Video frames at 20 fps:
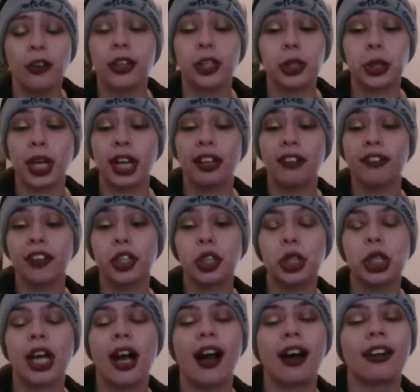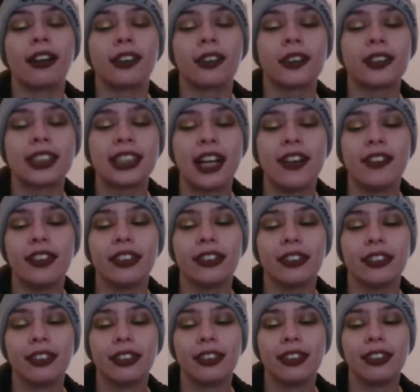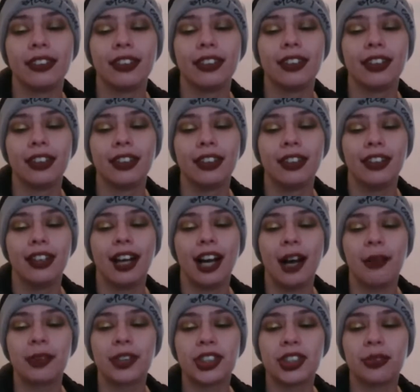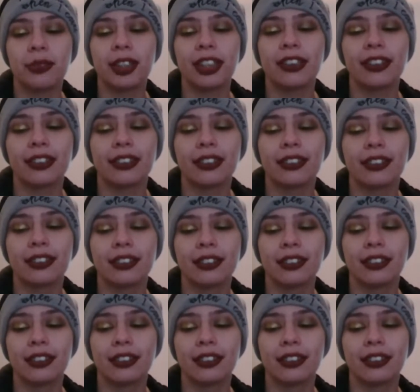Oh, The Trial of the Chicago 7. I'm assuming.